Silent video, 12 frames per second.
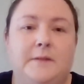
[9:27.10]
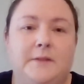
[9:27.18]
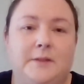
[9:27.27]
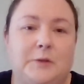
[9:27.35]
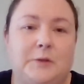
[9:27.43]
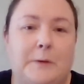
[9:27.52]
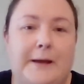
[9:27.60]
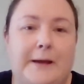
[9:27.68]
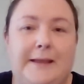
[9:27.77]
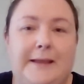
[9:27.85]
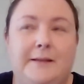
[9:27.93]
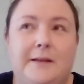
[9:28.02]
to
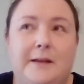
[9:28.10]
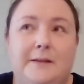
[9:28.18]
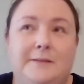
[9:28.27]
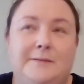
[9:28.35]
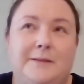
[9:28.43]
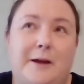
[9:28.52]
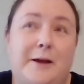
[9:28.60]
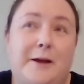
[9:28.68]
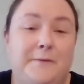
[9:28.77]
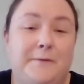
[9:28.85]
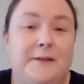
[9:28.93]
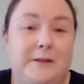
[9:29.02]
try and
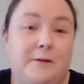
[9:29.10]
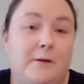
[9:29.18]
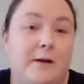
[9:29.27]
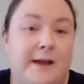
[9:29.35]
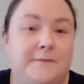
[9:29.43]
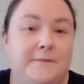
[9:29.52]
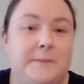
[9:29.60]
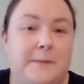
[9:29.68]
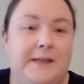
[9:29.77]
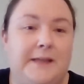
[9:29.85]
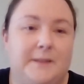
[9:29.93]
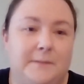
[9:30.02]
hopefully not have to
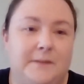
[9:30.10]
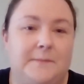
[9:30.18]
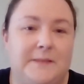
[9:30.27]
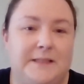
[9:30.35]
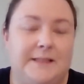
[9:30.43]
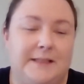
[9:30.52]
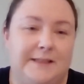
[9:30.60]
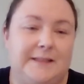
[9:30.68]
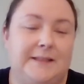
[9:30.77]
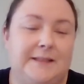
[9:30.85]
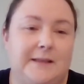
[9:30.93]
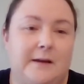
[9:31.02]
make some of the
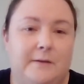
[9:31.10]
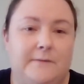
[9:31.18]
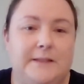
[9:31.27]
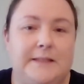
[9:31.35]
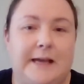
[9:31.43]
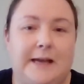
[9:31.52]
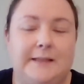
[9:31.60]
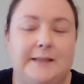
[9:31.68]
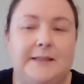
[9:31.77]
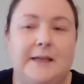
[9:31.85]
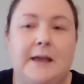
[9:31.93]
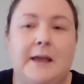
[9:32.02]
mistakes that others had.
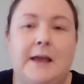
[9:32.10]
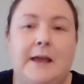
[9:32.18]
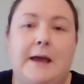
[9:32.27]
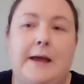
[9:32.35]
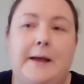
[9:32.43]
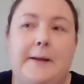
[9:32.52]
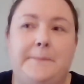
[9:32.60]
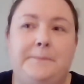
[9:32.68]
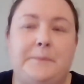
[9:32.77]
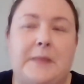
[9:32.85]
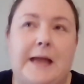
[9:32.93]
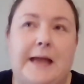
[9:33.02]

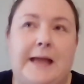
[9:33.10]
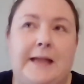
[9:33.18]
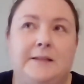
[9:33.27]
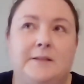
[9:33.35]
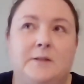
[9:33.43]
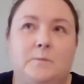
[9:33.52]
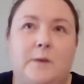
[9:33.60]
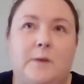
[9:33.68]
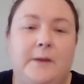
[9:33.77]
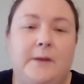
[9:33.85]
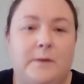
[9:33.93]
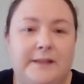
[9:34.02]
And I
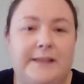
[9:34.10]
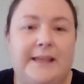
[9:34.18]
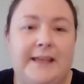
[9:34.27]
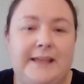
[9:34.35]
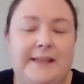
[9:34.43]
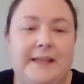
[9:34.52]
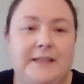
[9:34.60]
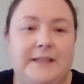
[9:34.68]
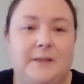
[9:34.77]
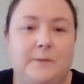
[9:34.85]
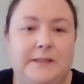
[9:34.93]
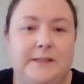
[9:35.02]
think one of the key
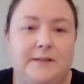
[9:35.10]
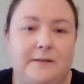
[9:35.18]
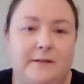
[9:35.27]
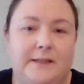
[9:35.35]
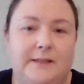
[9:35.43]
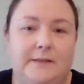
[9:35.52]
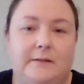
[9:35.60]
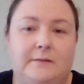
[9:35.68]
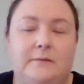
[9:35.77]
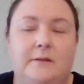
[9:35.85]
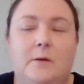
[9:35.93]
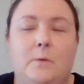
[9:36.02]
things that we decided
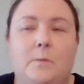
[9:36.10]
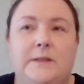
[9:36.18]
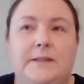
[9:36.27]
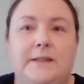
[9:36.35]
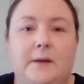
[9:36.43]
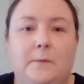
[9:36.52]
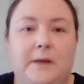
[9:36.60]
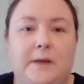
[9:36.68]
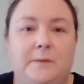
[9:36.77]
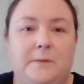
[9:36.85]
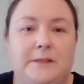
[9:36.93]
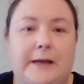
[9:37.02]
on was that
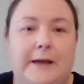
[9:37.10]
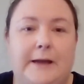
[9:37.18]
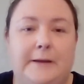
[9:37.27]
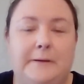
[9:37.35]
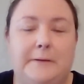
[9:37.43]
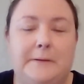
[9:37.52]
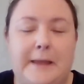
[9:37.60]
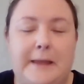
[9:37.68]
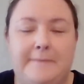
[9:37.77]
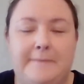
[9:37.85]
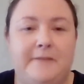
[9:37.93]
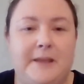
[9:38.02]
we would go
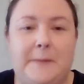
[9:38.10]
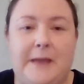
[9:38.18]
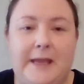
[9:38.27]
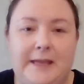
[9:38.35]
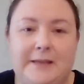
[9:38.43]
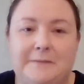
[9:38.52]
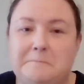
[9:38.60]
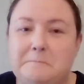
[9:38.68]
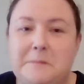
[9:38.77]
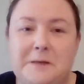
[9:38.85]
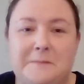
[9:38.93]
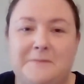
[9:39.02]
MVP,
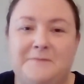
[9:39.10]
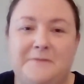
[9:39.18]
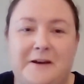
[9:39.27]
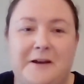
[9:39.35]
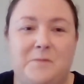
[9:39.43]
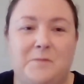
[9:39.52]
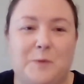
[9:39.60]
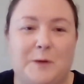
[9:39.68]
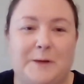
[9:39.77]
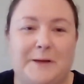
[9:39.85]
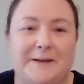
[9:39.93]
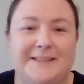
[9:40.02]
minimum viable
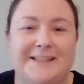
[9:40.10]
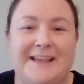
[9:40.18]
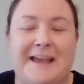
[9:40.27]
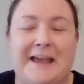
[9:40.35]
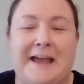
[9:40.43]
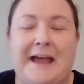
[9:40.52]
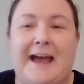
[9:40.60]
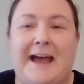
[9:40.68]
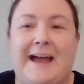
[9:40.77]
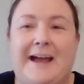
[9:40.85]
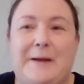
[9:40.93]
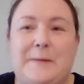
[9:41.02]
product,
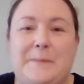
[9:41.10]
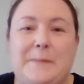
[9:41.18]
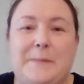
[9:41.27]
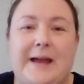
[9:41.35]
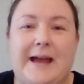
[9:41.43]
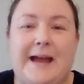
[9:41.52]
and